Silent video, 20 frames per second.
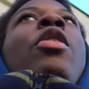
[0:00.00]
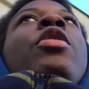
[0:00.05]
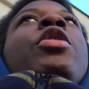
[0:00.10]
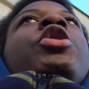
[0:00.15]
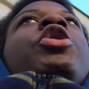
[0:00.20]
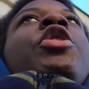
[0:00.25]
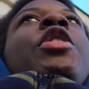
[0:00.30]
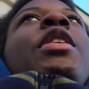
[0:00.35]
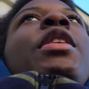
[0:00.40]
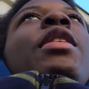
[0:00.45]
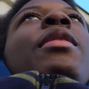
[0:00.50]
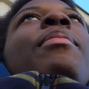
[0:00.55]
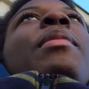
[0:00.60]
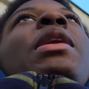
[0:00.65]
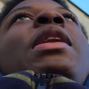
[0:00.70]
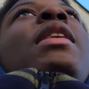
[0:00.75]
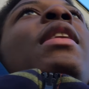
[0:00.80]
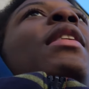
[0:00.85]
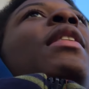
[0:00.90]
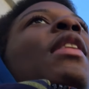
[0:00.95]
on a tree,
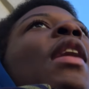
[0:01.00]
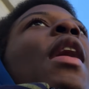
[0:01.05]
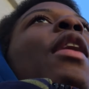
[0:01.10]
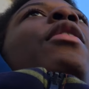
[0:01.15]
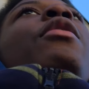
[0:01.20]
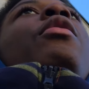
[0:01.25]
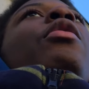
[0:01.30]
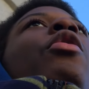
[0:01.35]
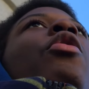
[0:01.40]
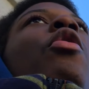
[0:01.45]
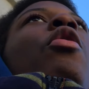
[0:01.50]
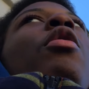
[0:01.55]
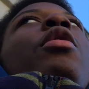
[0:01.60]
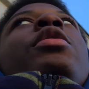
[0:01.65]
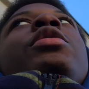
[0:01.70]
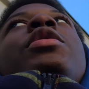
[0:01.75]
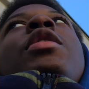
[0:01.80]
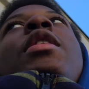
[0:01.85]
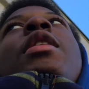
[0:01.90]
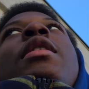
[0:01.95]
meaning he died on the
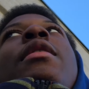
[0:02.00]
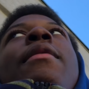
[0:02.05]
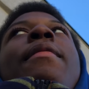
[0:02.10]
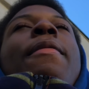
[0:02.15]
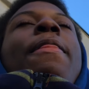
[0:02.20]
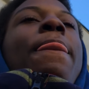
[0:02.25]
cross, right?